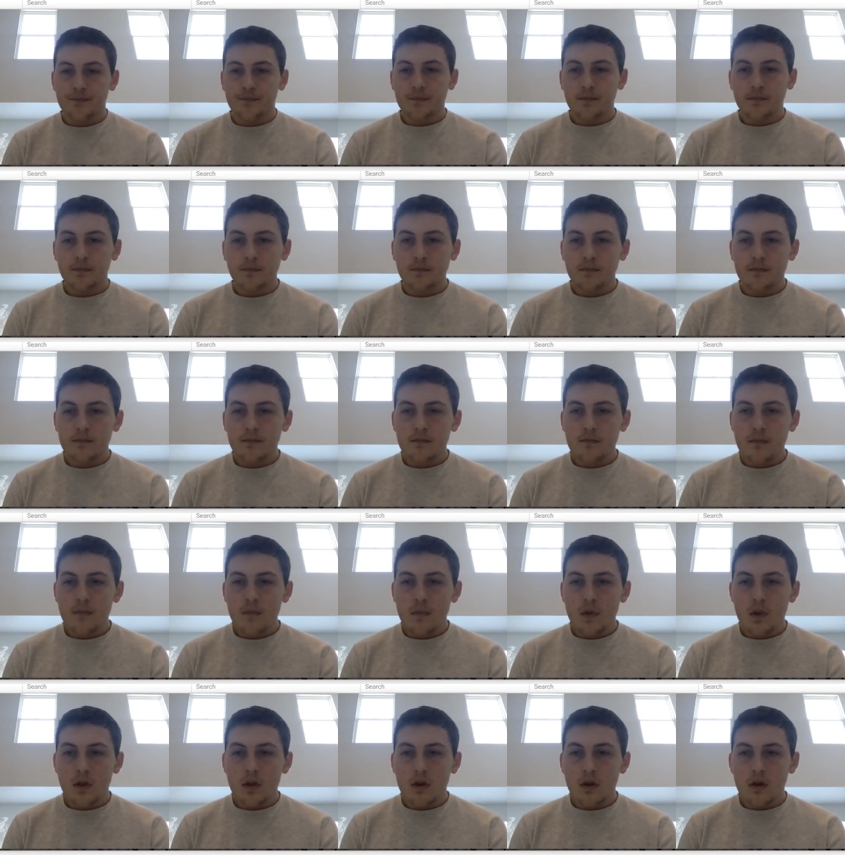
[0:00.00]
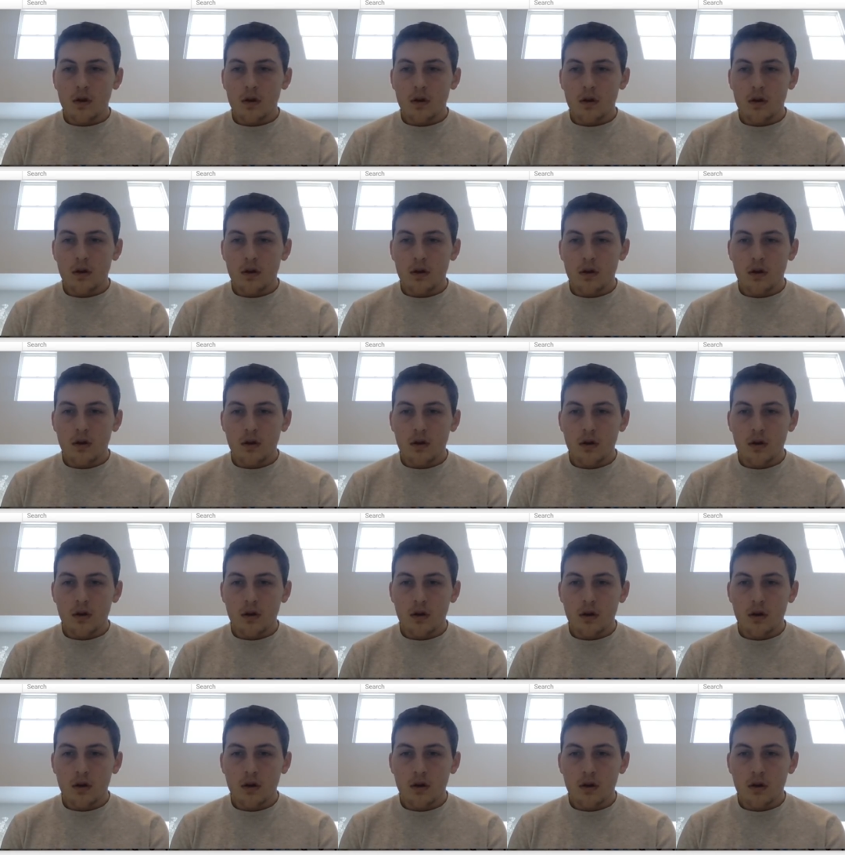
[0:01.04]

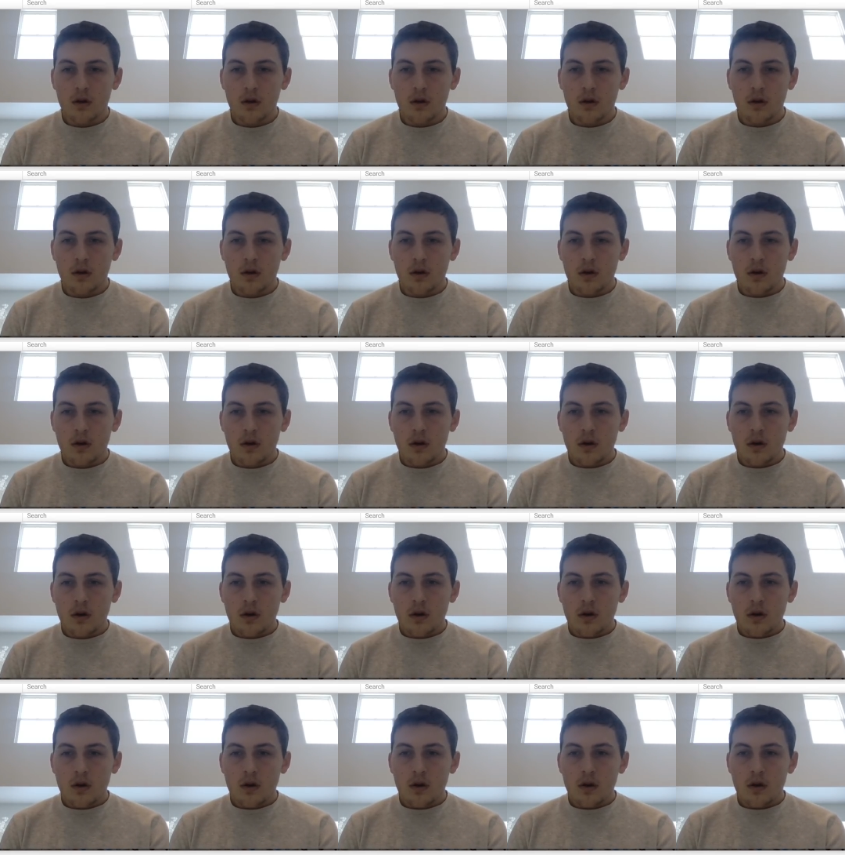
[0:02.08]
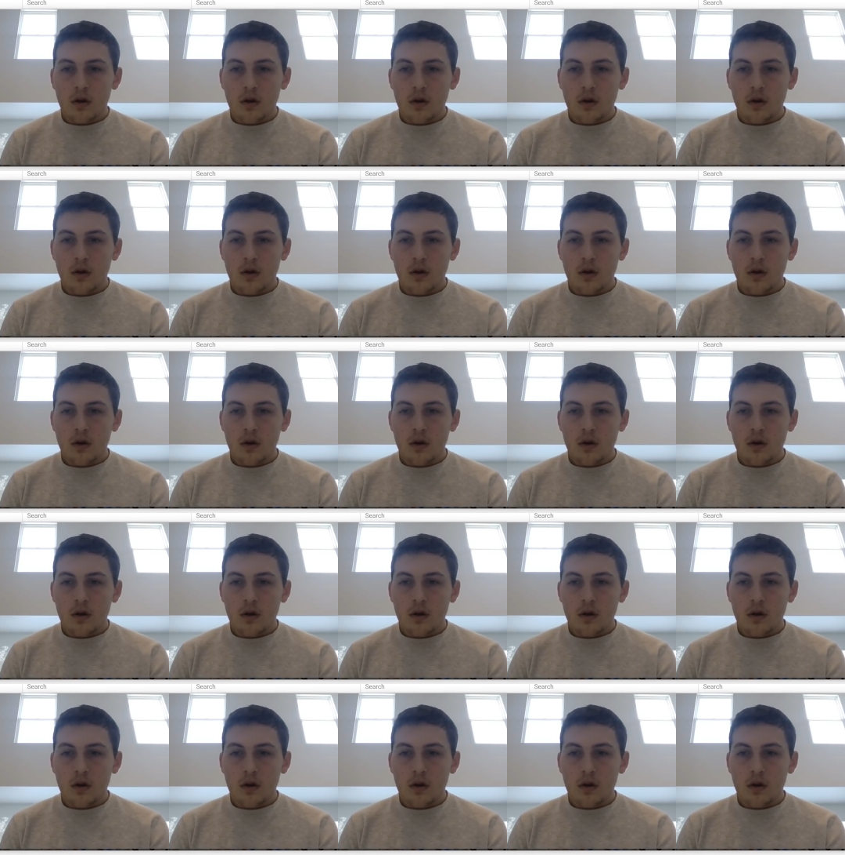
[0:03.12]
(silence)